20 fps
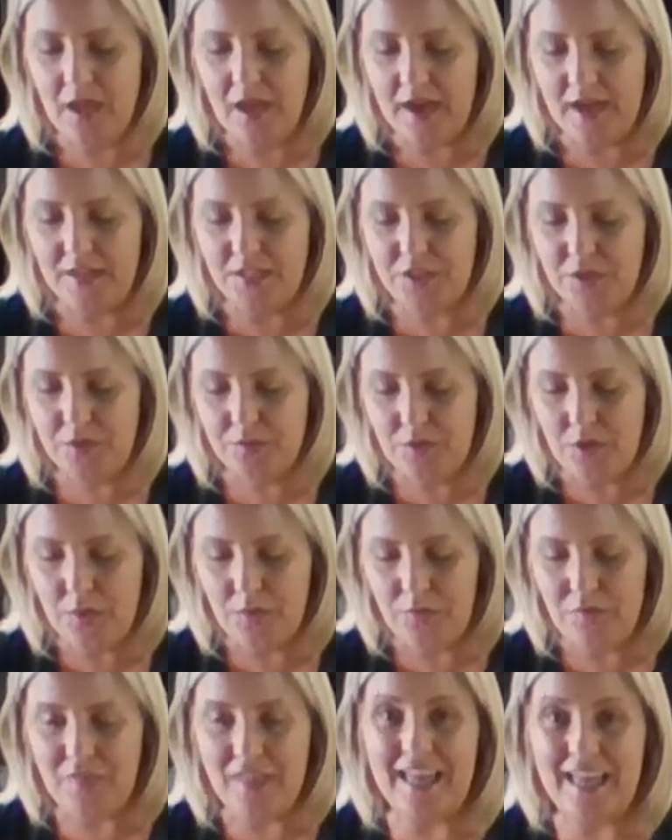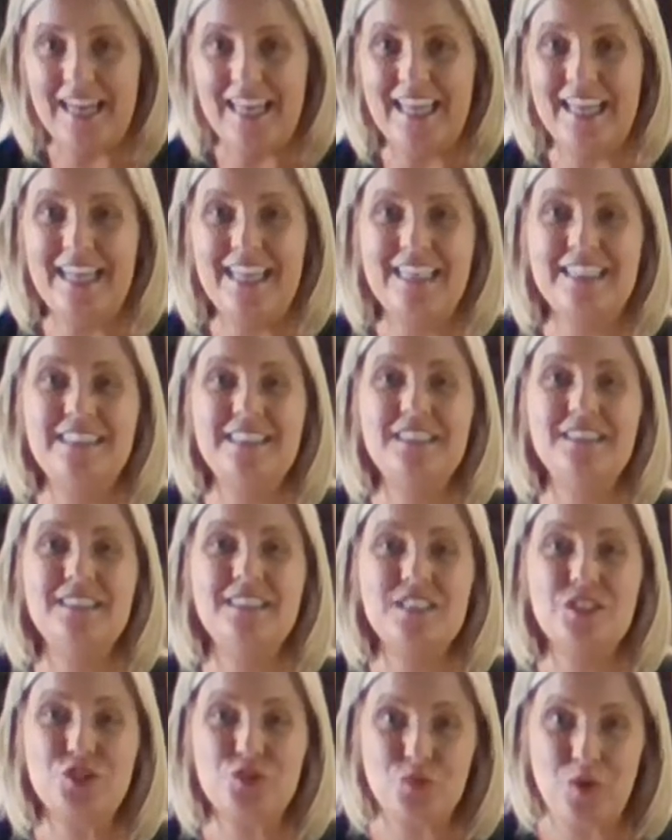I do note that it isn't
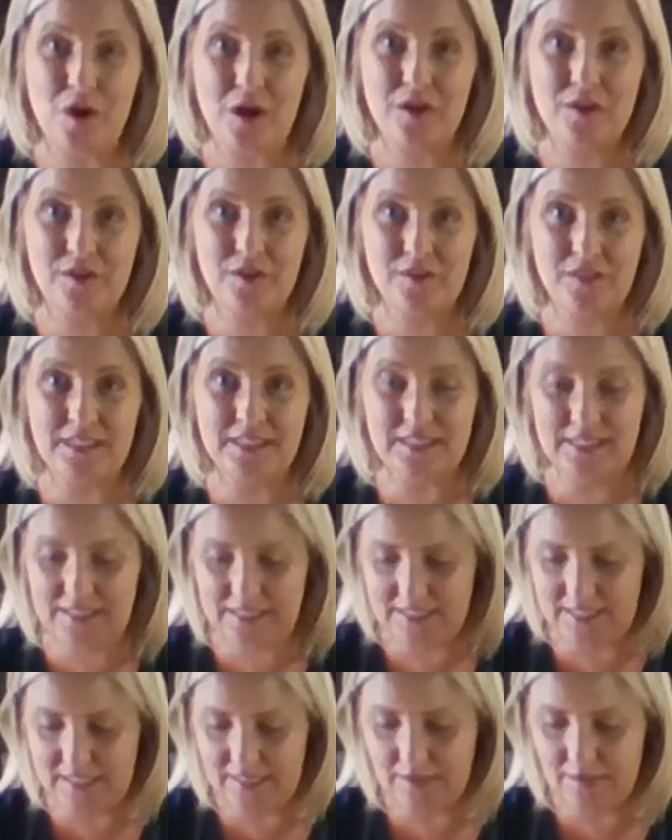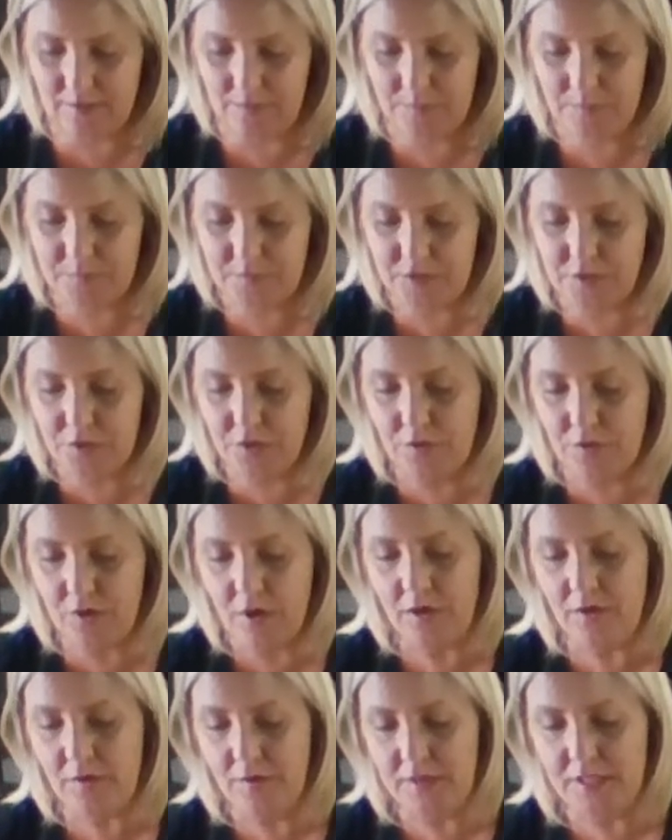stronger than steel. So you're
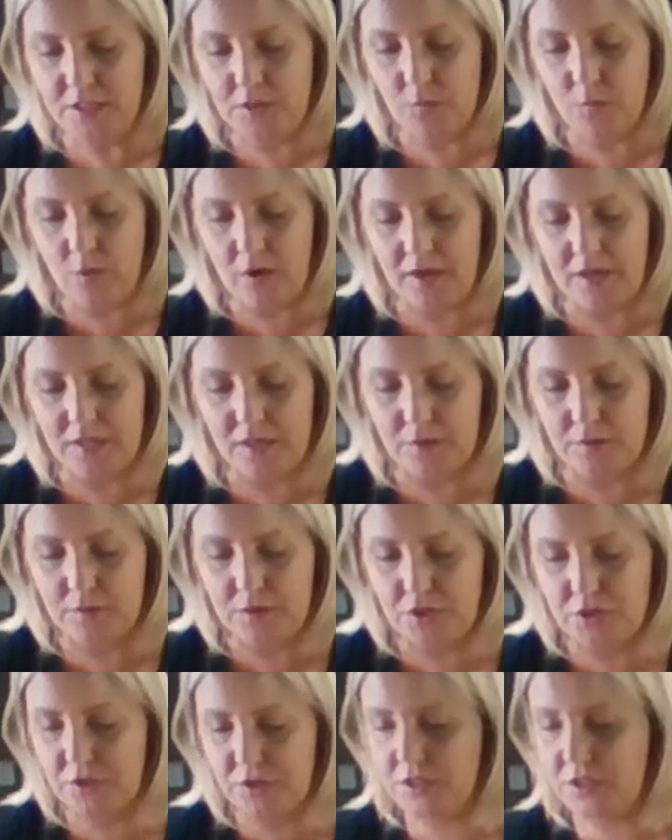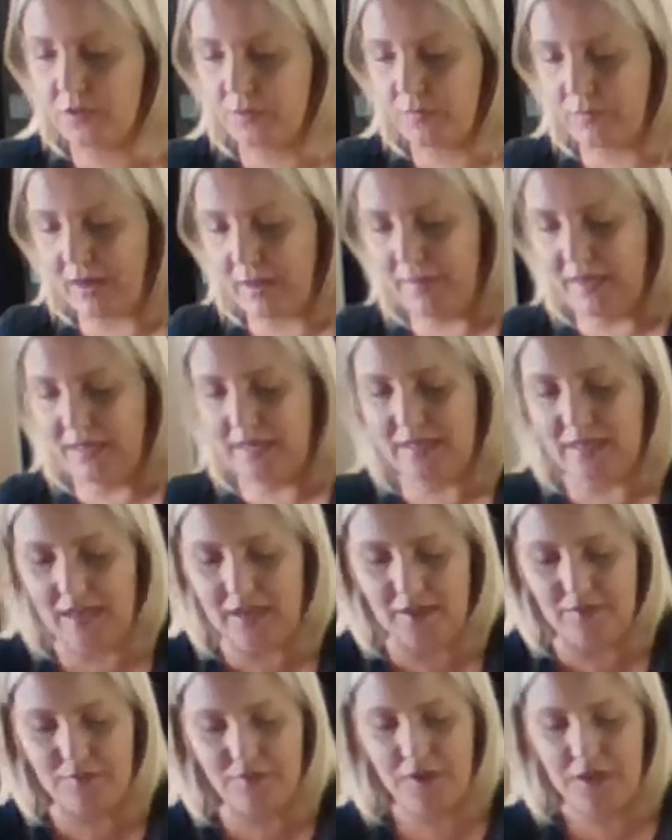not going to want to use your ceramic
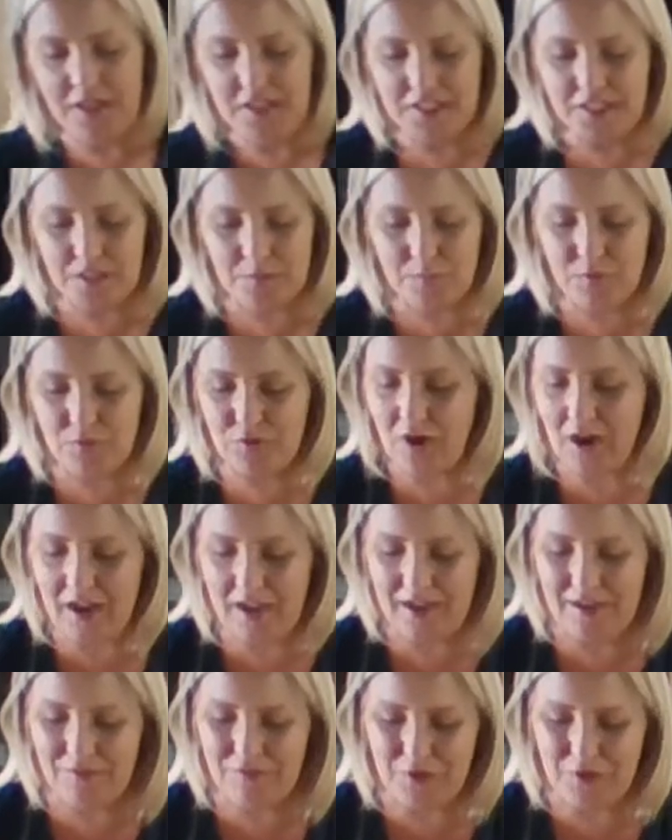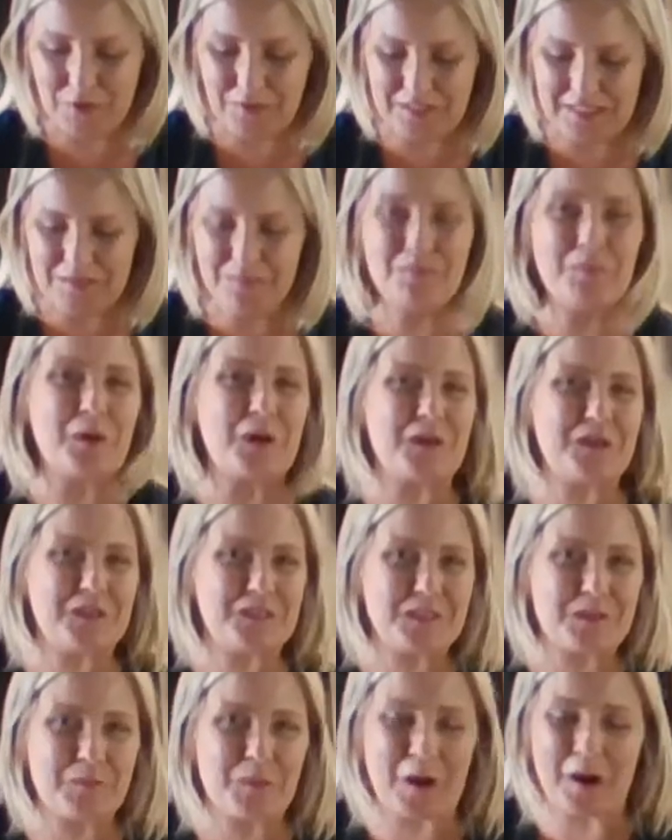knife to pry frozen
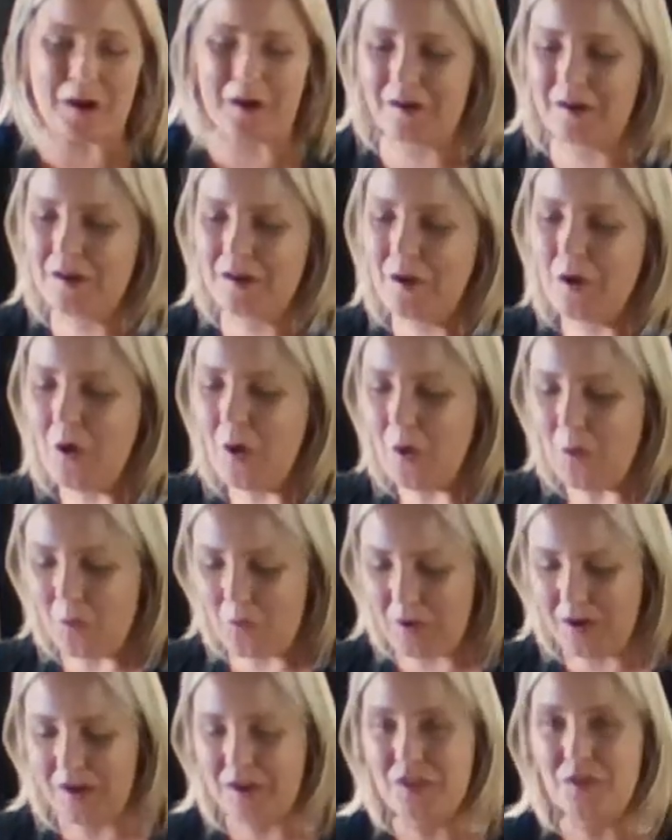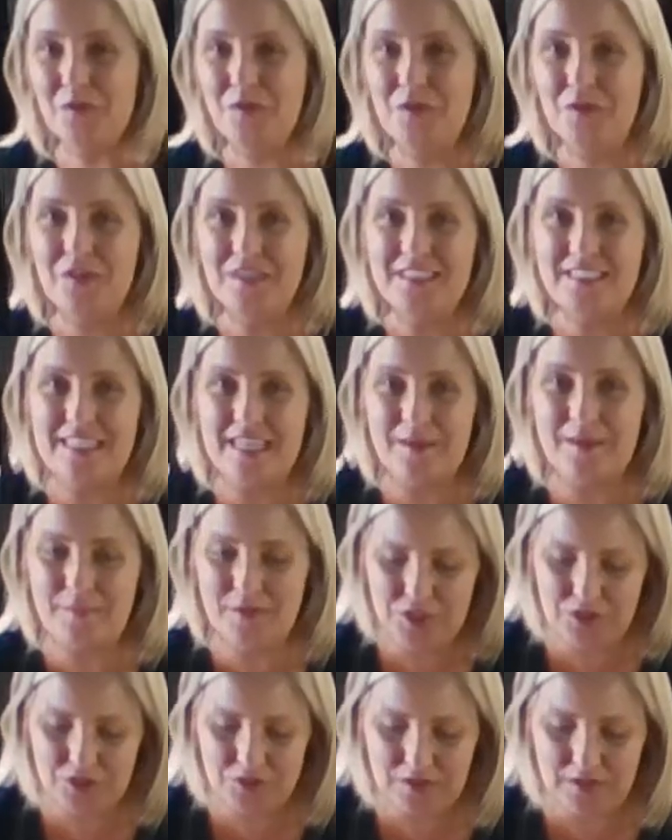burgers apart, or you could
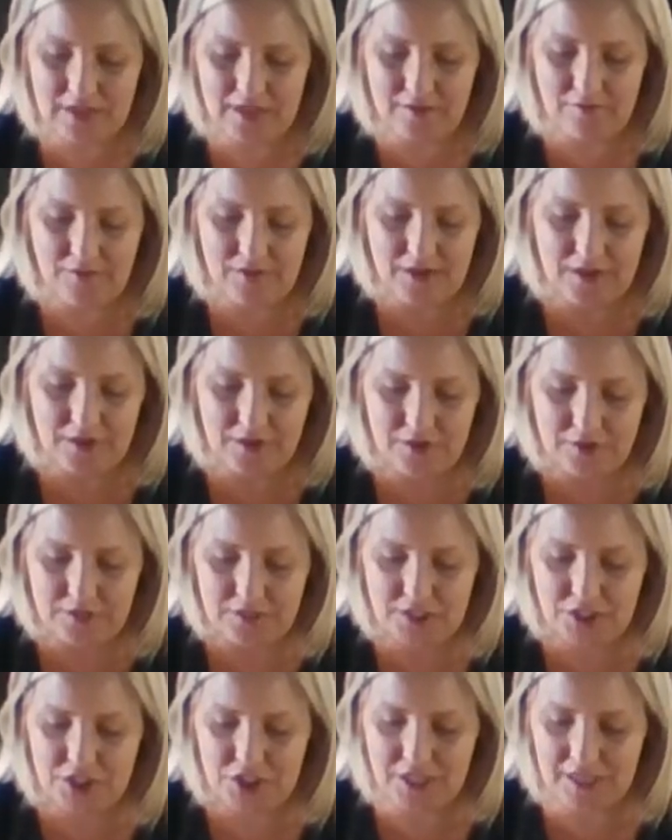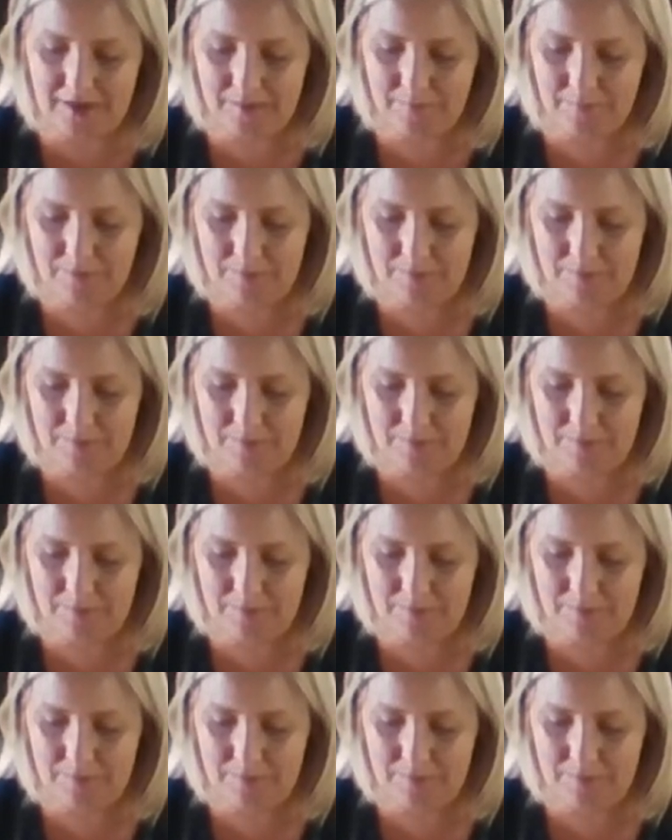damage your knife and it could chip.